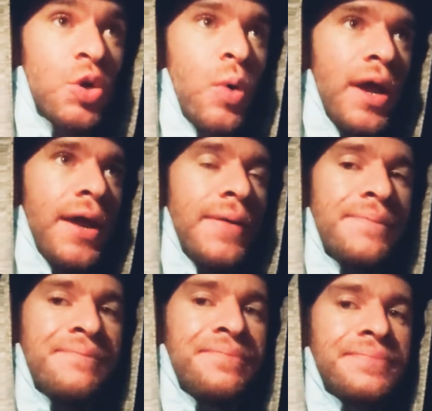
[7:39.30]
and away,
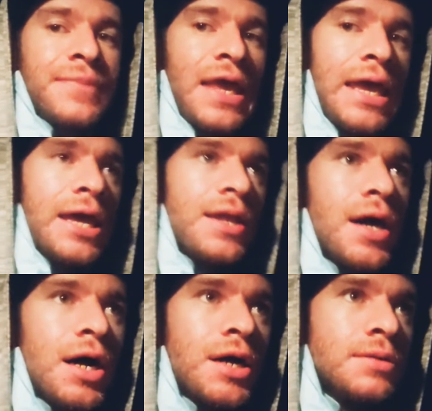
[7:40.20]
and
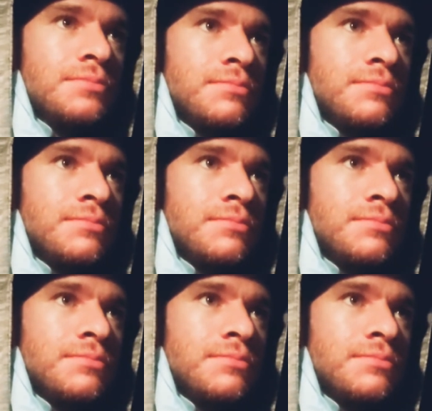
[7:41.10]
uh,